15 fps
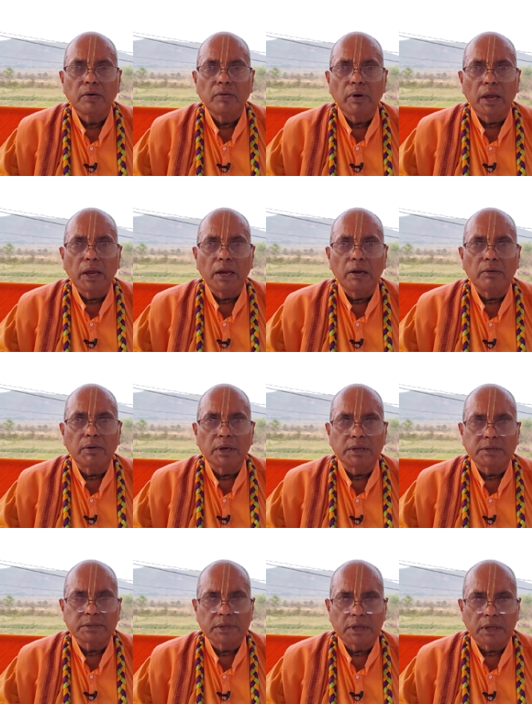while
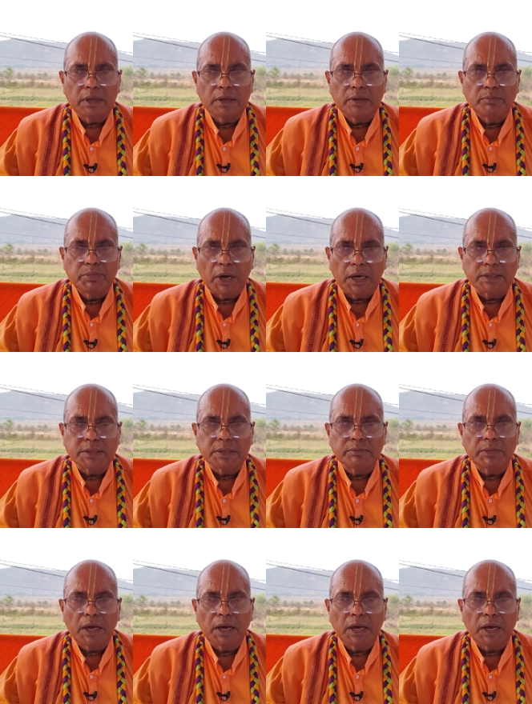was passing